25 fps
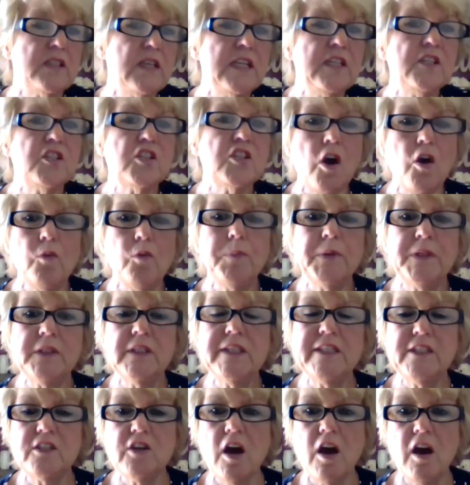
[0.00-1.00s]
need to
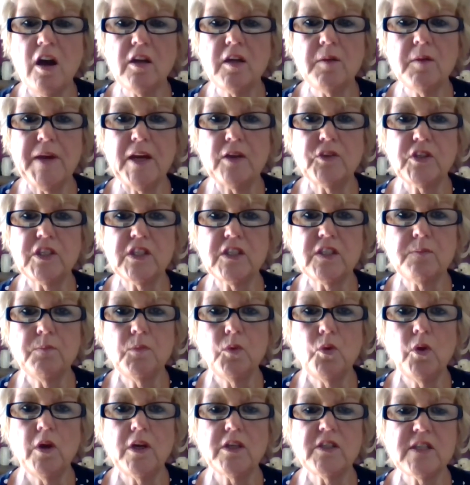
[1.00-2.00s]
openly talk about this
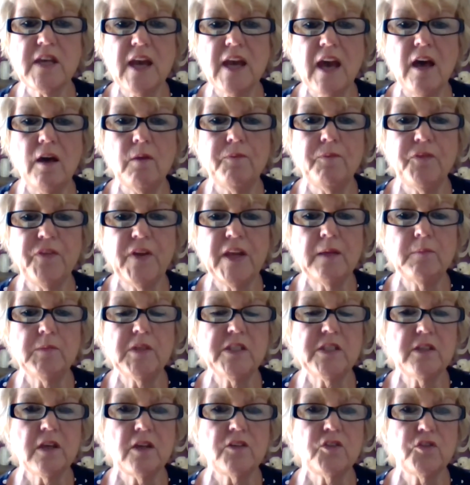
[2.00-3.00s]
more to help
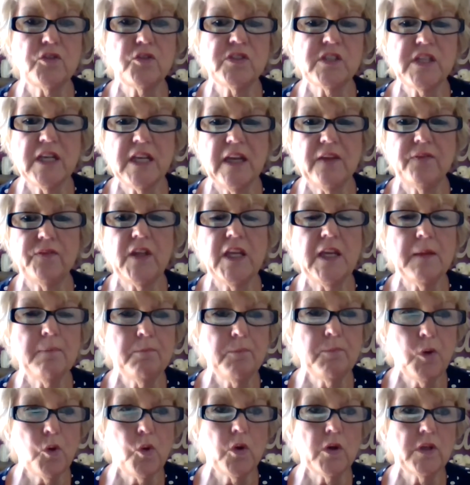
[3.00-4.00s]
families understand the
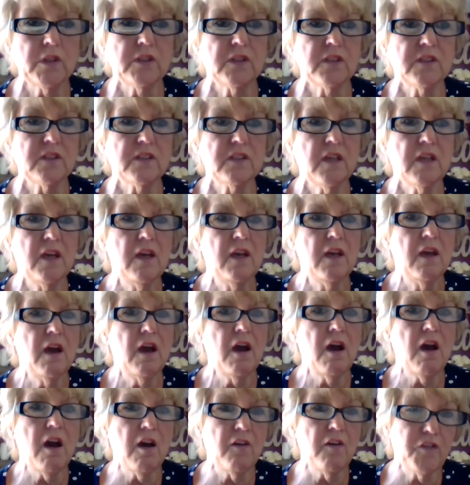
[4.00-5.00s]
importance
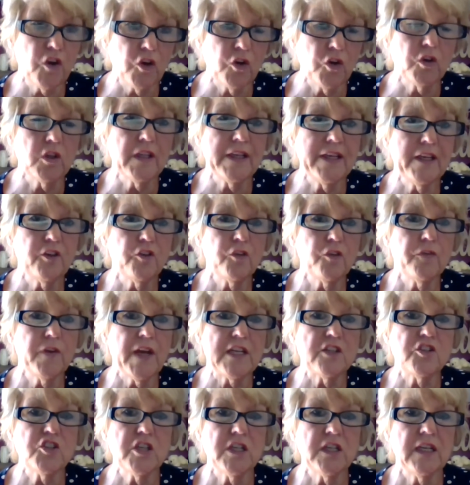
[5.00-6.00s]
of early
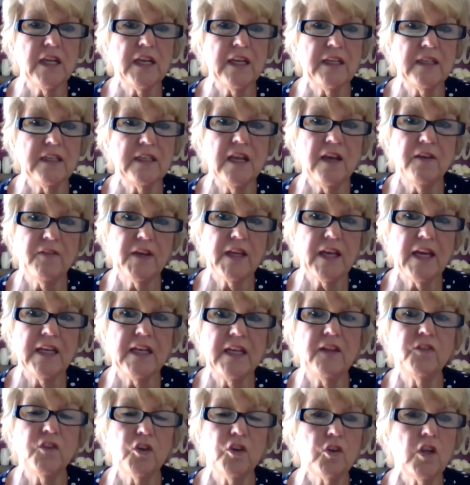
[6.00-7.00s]
intervention and
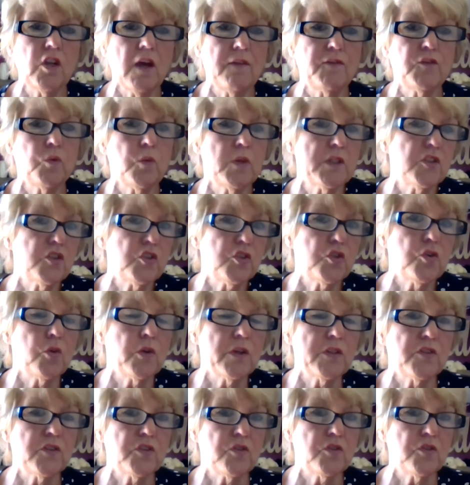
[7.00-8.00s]
navigating their loved ones towards